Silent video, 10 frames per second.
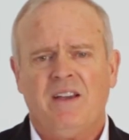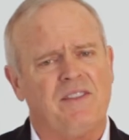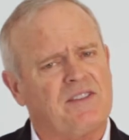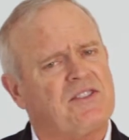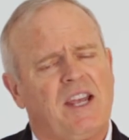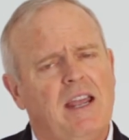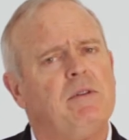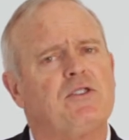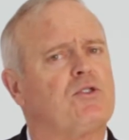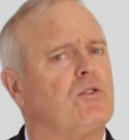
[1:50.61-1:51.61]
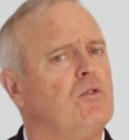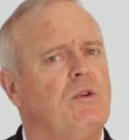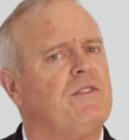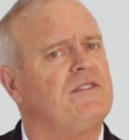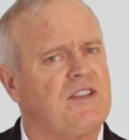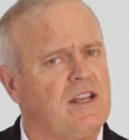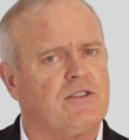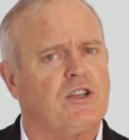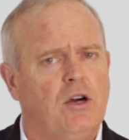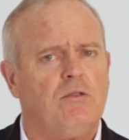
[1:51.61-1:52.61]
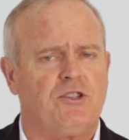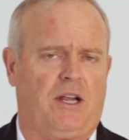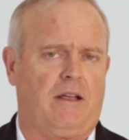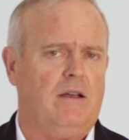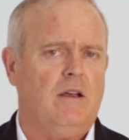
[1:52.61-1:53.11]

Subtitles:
The same is true with sales coaching.